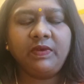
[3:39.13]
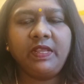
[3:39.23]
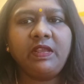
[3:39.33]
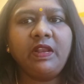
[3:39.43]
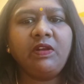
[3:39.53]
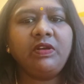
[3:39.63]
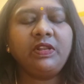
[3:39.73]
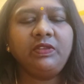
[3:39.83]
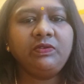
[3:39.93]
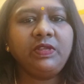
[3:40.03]
Why
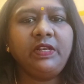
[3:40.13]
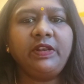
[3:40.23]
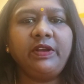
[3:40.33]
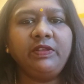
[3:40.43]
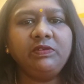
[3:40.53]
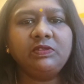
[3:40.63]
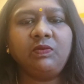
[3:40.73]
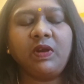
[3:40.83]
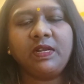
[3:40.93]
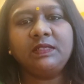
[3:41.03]
cannot you introduce
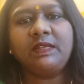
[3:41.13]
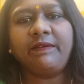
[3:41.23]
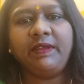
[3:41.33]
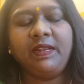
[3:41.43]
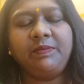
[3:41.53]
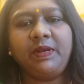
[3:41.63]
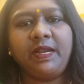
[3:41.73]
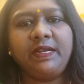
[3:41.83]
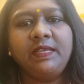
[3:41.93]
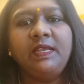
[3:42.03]
what is available
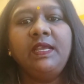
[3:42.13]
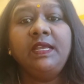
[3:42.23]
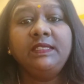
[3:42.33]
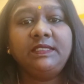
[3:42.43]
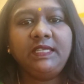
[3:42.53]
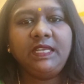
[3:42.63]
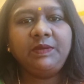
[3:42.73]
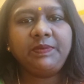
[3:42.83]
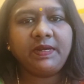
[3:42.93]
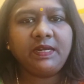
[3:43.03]
and
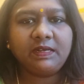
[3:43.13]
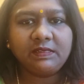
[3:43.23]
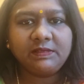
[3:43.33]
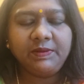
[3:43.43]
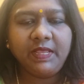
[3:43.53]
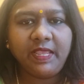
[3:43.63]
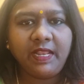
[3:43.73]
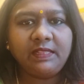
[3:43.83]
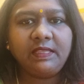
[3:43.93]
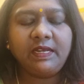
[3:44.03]
cheap, and it will be
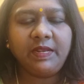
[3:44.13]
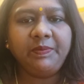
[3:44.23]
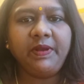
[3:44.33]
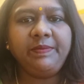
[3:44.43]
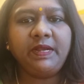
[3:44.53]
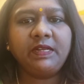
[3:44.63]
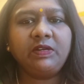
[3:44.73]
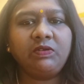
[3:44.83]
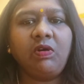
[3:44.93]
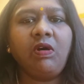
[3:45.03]
health and
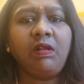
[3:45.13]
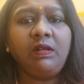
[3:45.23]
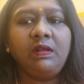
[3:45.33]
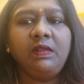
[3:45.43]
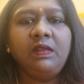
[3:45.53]
implemented to all?